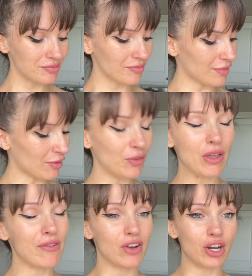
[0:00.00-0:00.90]
I don't know if you
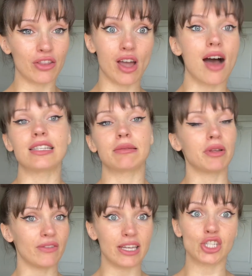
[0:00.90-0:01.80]
ever heard the concept of
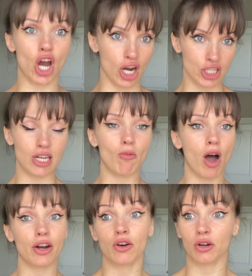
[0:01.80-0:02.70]
like charging
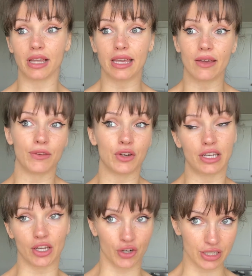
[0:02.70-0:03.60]
water, or like if you're
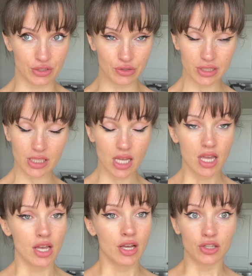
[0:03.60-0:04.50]
into crystals,
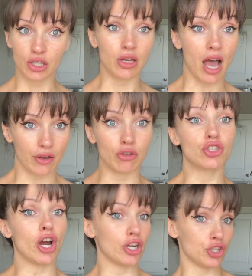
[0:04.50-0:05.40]
how you
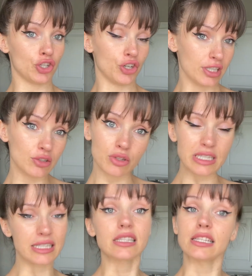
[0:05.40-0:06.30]
charge your crystals.
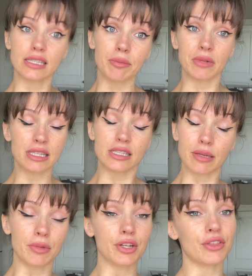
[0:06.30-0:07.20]
It's a
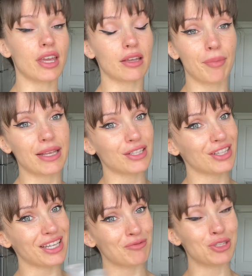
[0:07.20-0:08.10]
similar thing.
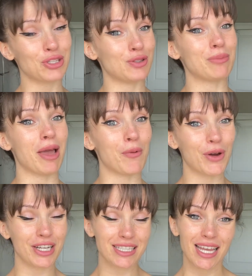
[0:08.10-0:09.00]
Basically, I'm just using my
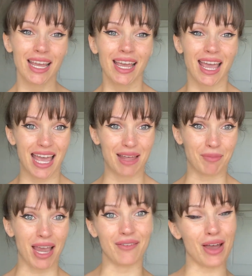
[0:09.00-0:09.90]
words and
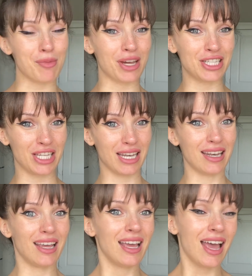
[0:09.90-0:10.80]
my vibration
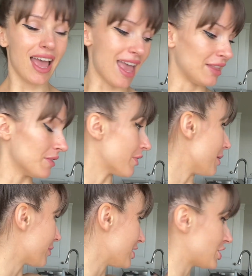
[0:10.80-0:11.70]
and the
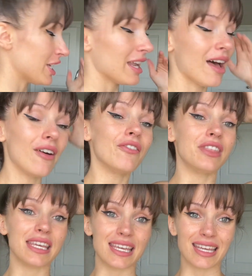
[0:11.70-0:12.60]
vibration of
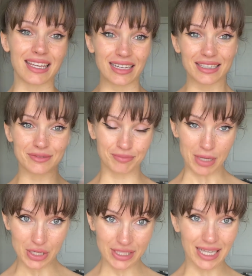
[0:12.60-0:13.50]
the
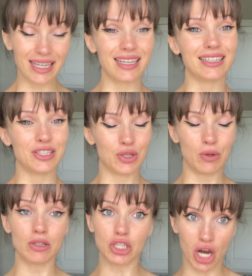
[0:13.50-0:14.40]
music
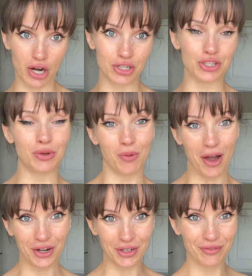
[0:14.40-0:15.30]
to charge the water.